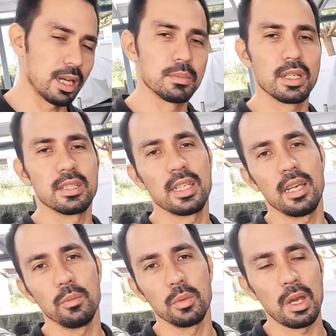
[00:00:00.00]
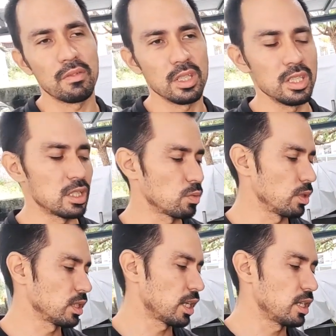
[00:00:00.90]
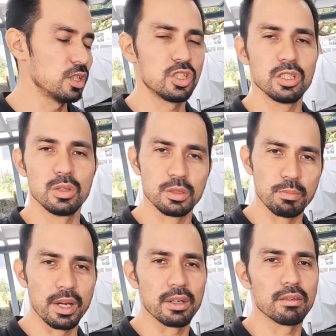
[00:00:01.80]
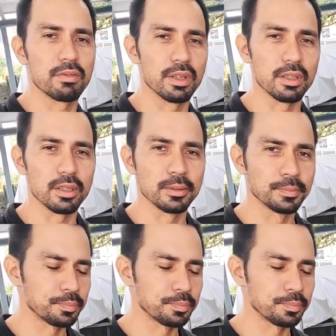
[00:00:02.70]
times out of 10 when we have an EJ20K issue, it's bearing failure.